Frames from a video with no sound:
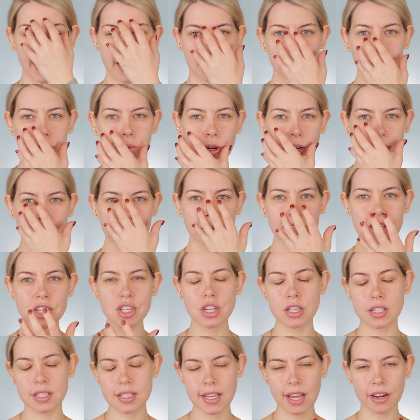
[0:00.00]
in pretty much
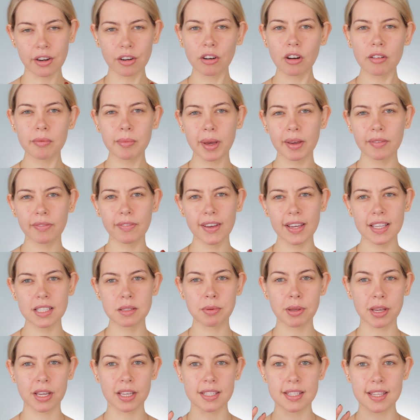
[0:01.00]
the center of my face
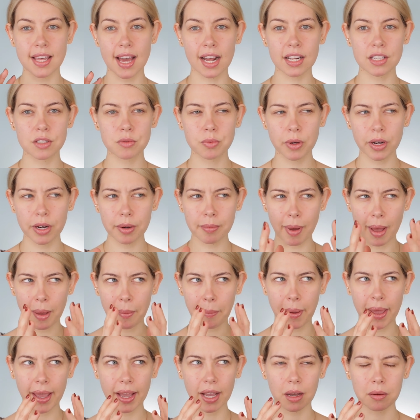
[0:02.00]
because that's where my
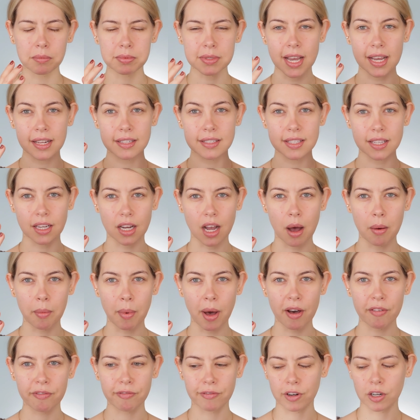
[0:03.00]
makeup tends to come
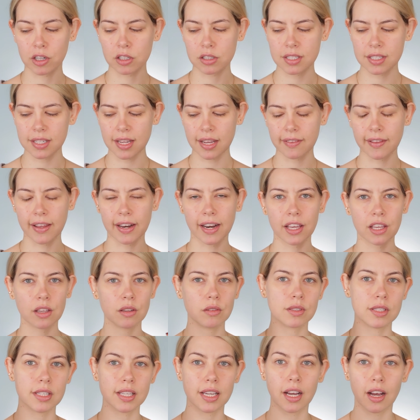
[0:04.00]
off first and then I
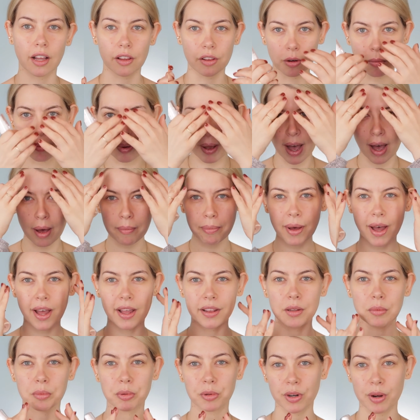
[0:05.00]
use the ColourPop
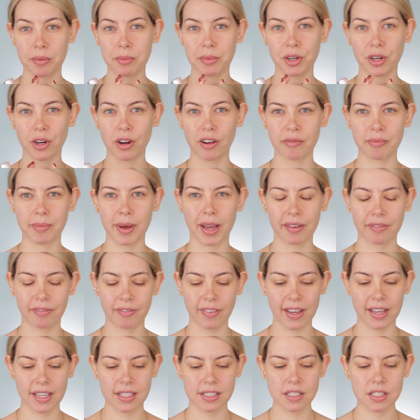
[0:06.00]
on the perimeter of my
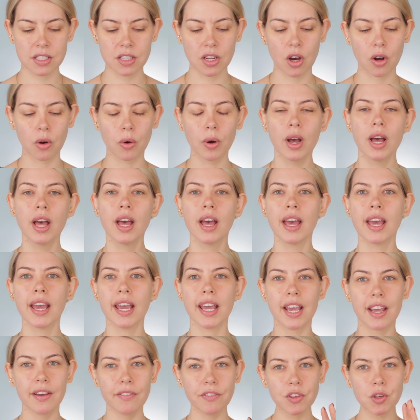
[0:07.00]
face. So
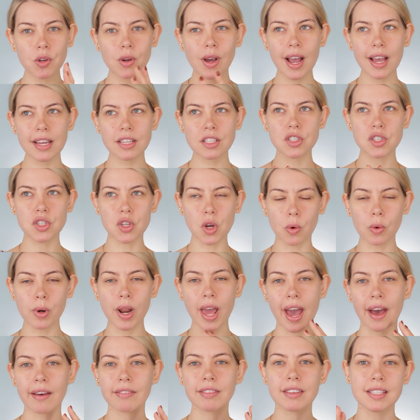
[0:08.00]
if you guys don't
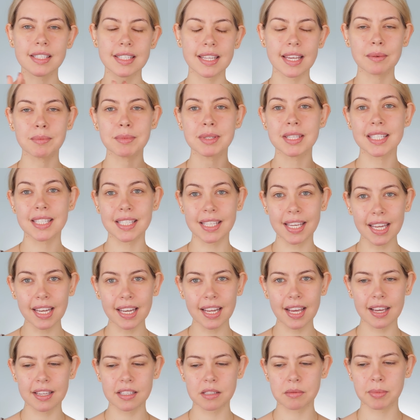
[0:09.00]
have the same skin
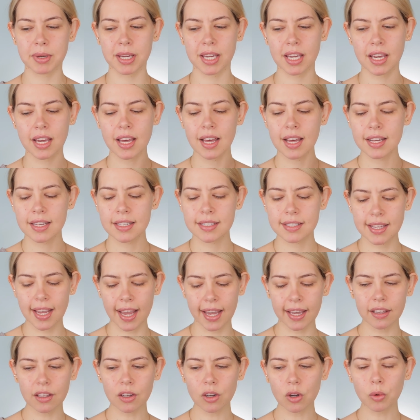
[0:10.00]
as me,
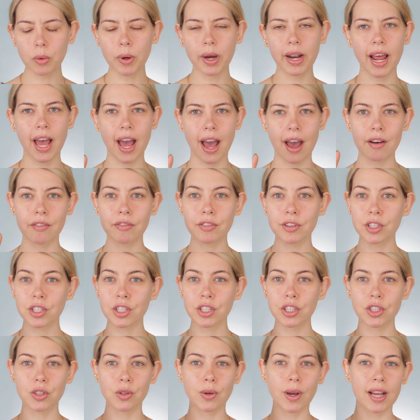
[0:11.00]
tailor
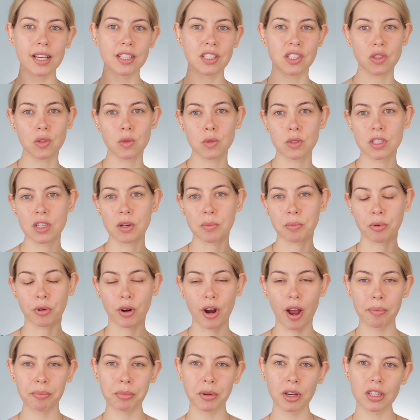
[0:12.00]
whatever you guys use to
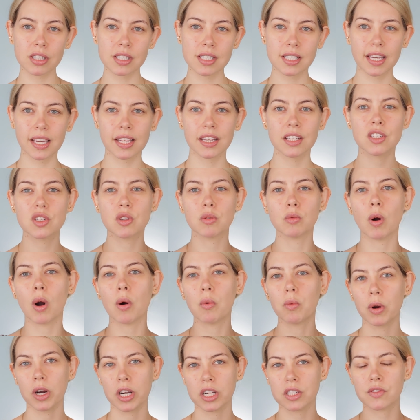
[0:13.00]
prep your skin to
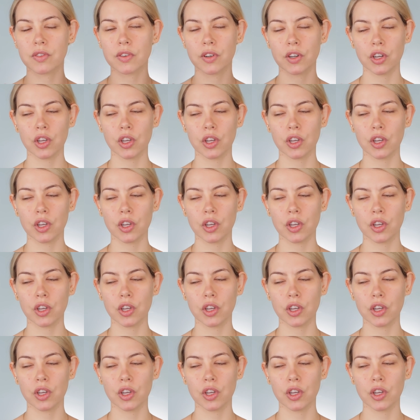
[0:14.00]
what works for